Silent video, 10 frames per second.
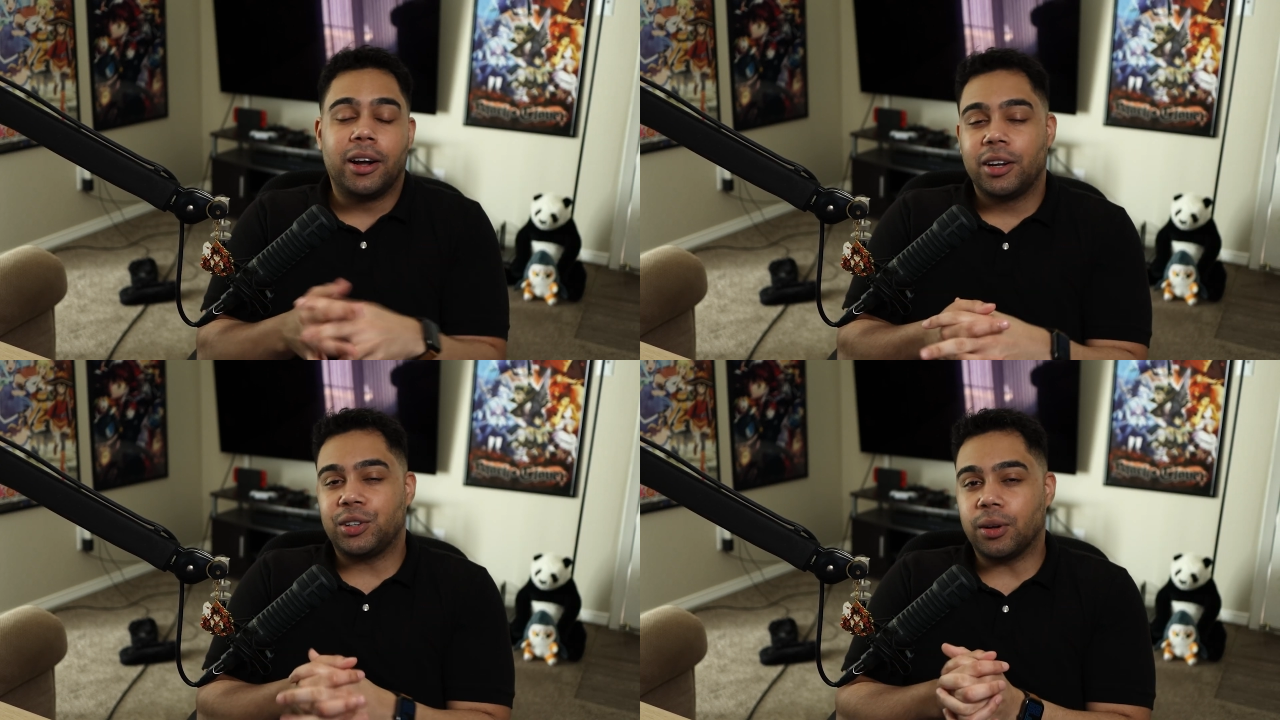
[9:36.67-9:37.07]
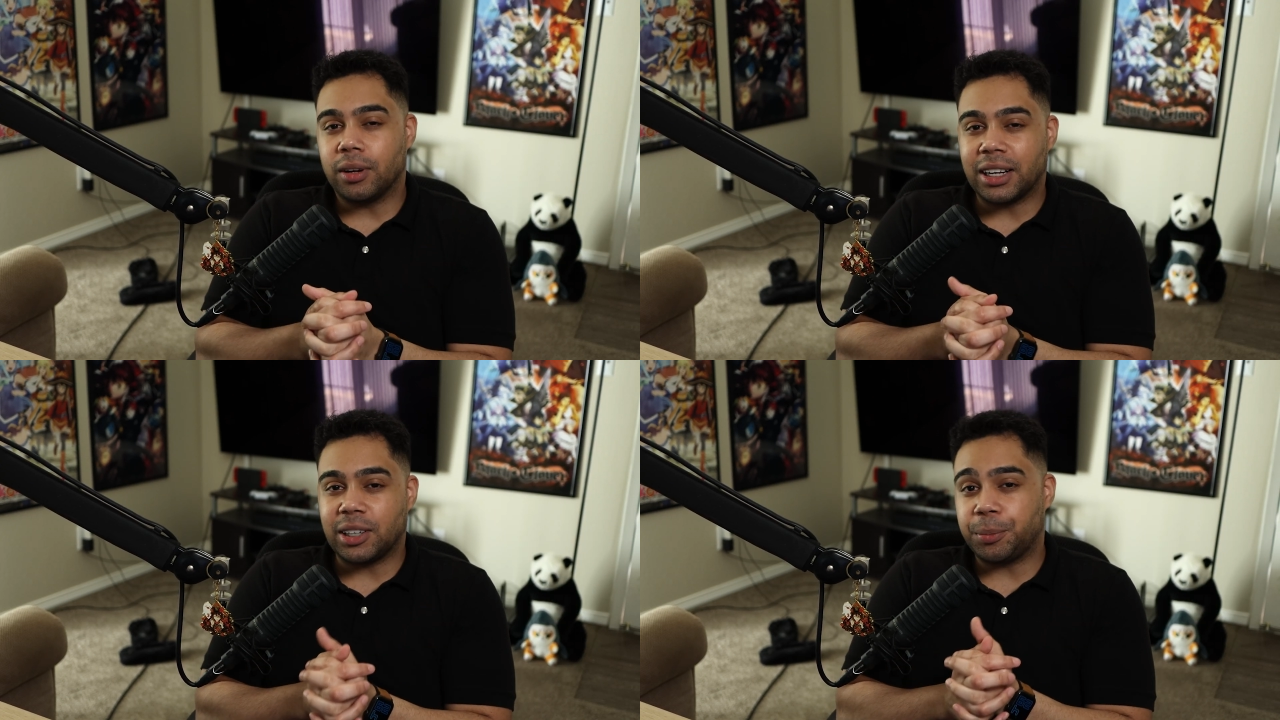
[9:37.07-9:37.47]
So
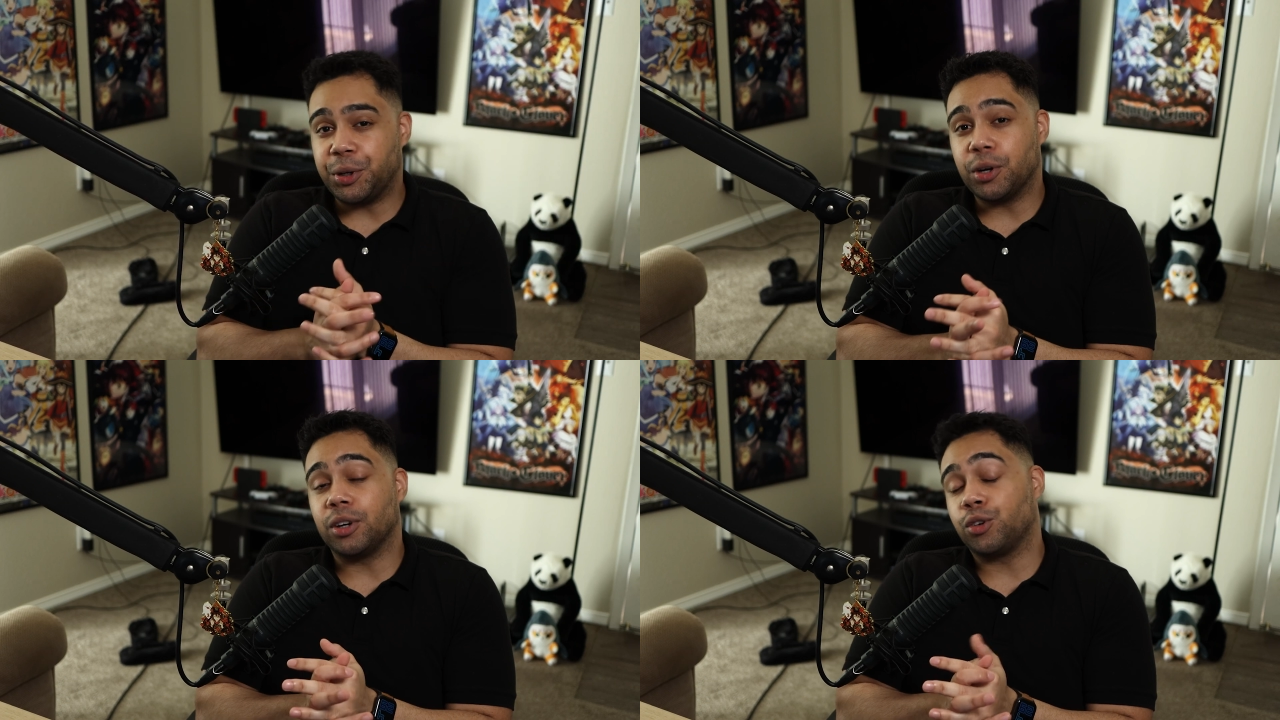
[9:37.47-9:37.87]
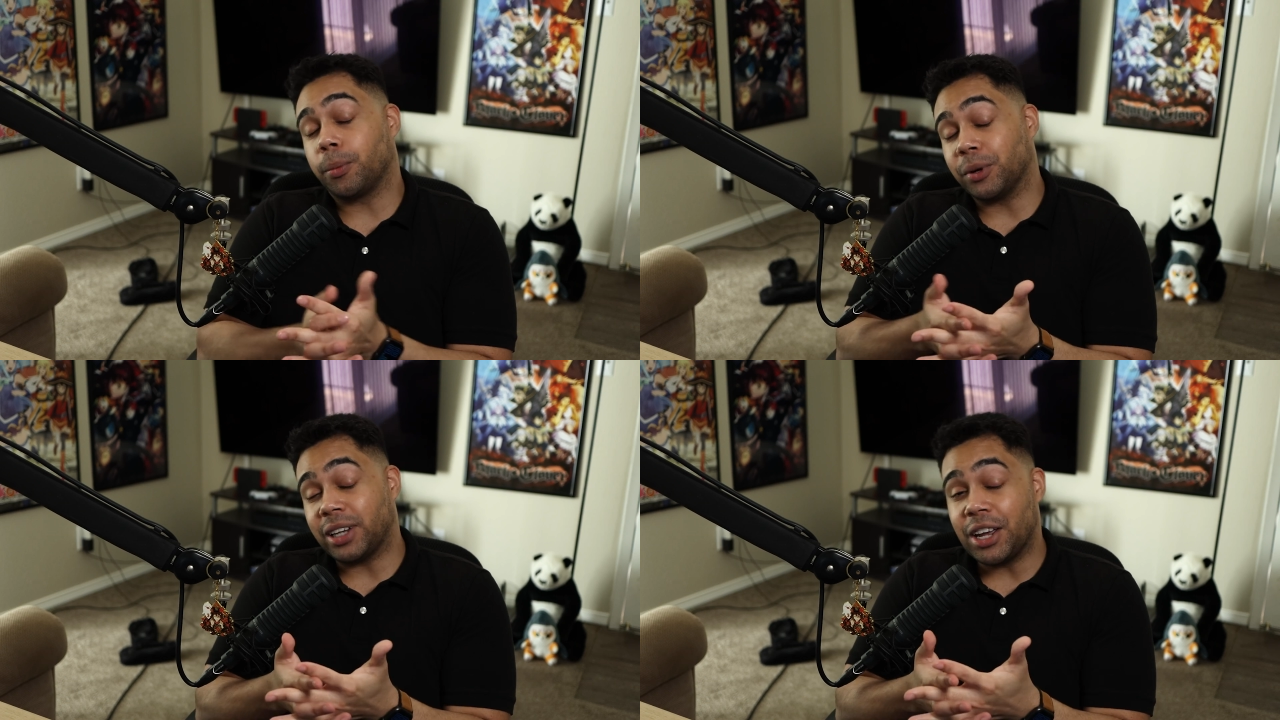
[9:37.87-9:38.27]
that's up to your
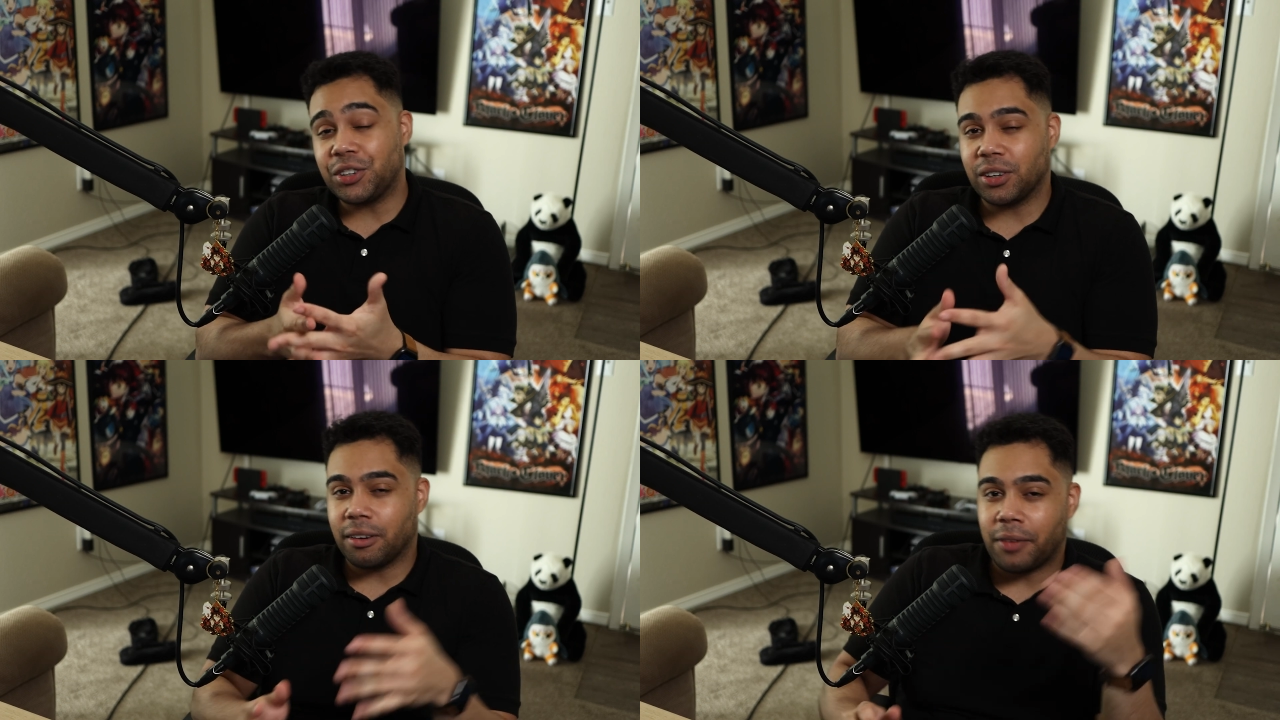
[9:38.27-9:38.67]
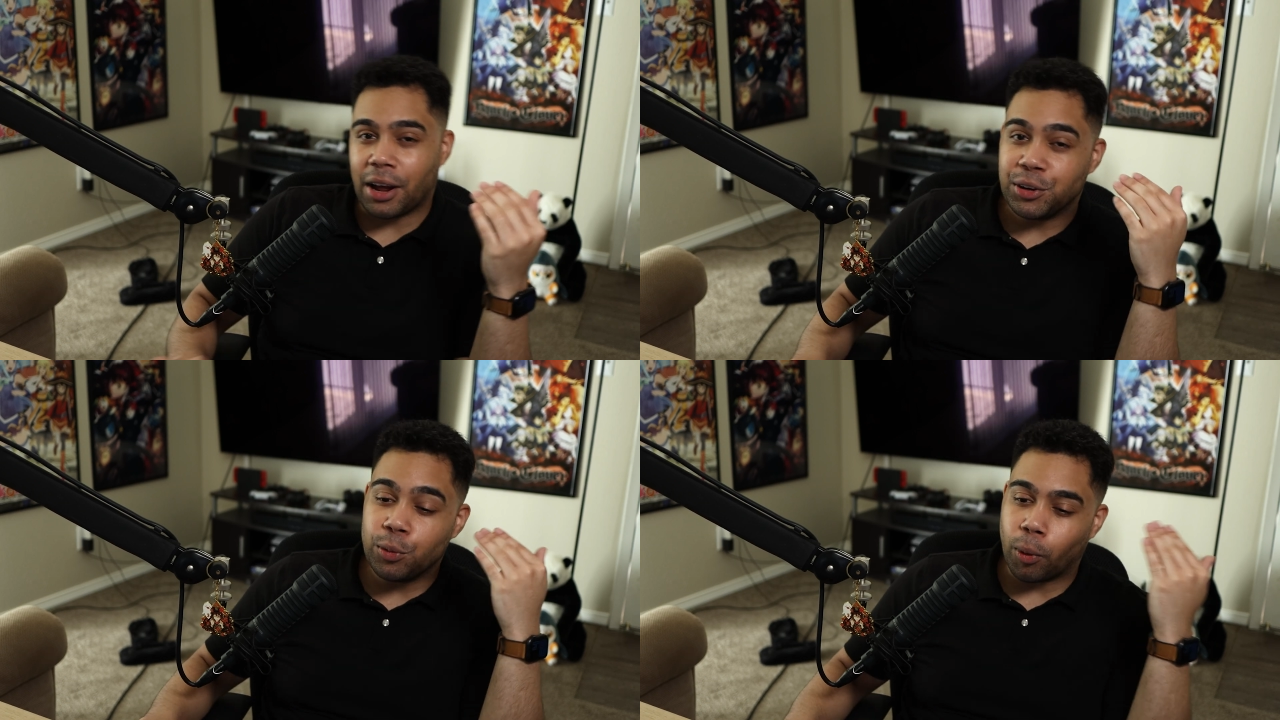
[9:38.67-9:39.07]
interpretation of how
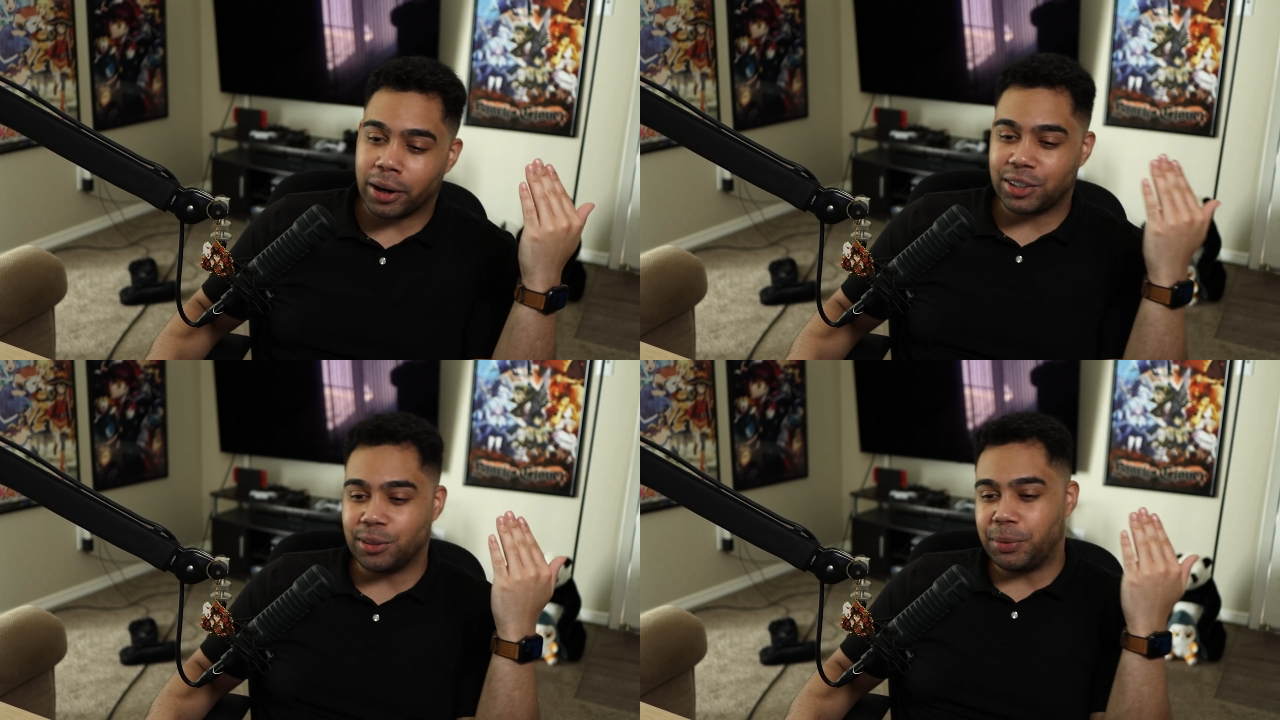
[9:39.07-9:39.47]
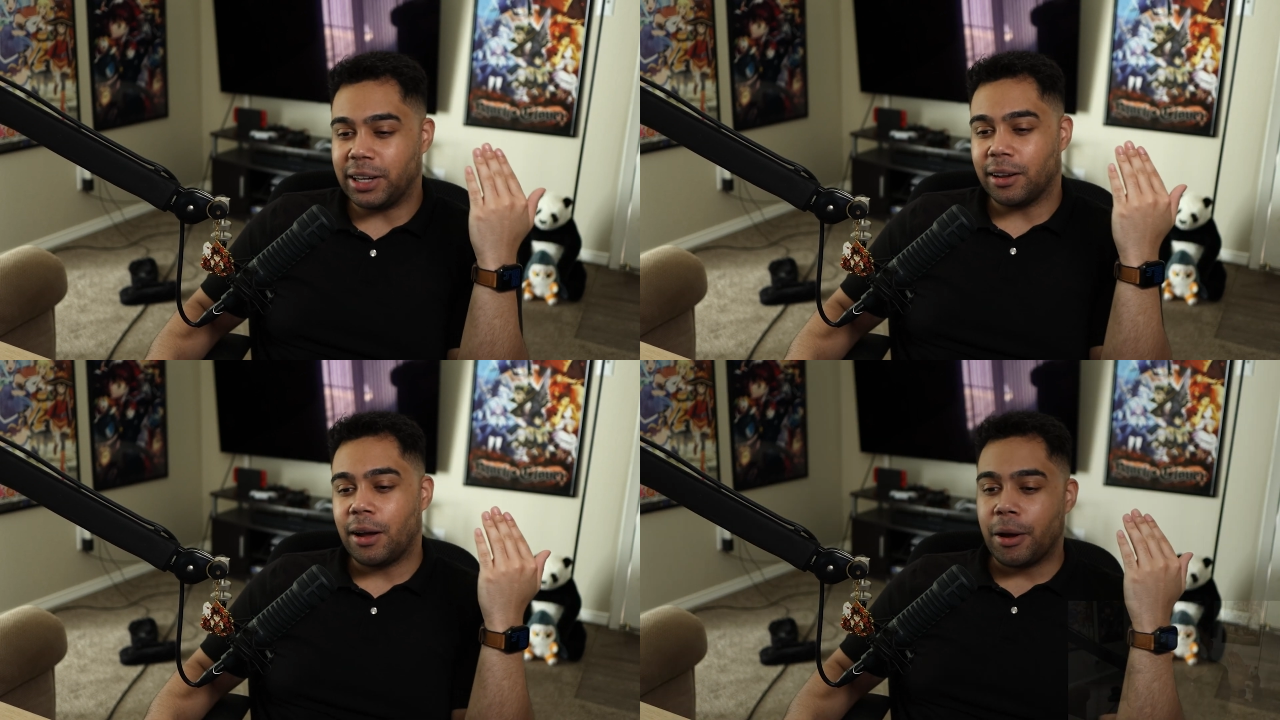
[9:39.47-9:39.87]
you want it to be.